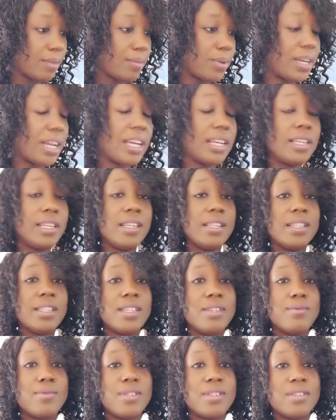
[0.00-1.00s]
But at least
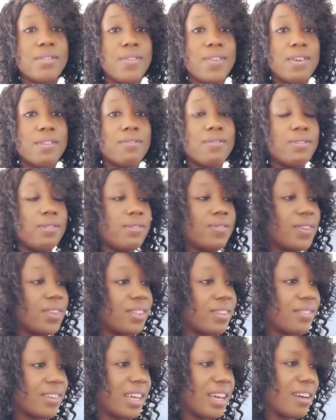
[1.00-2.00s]
he was fearful for
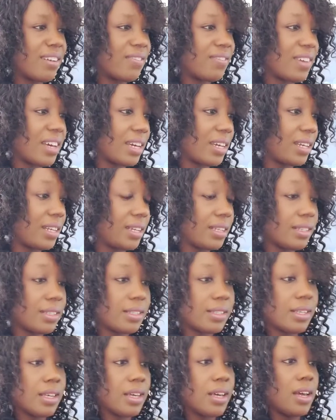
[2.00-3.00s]
the gang violence.
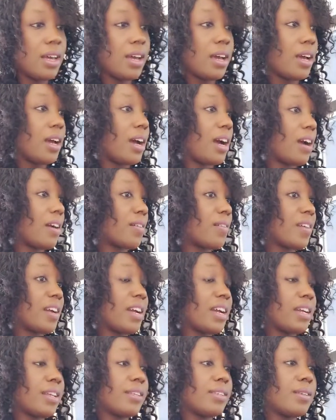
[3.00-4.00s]

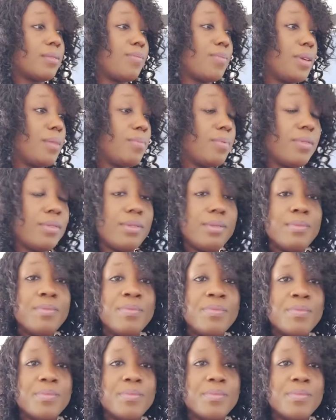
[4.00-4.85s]
Alright, so people,